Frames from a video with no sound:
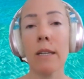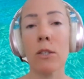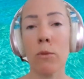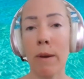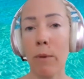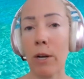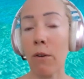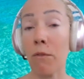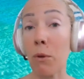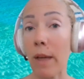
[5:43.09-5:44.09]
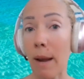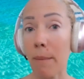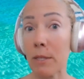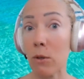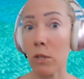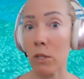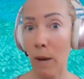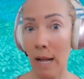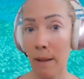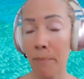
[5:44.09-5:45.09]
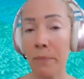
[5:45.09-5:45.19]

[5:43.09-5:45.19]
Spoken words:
You may want to review that episode as well.